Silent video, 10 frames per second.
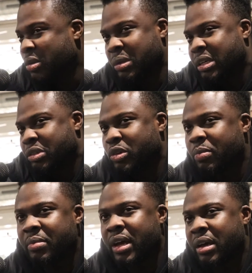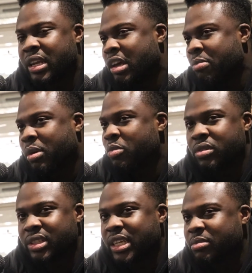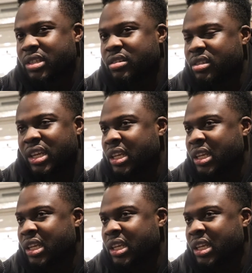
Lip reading: He could drop him out. Eddie Hearn probably won't take him seriously,